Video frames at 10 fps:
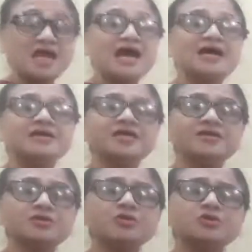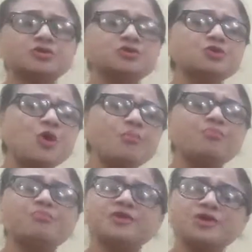and it looks
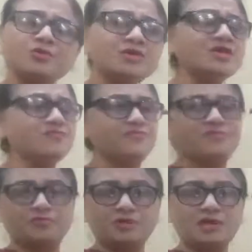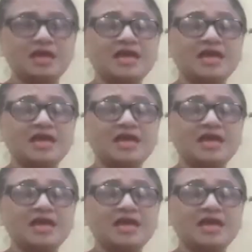so beautiful.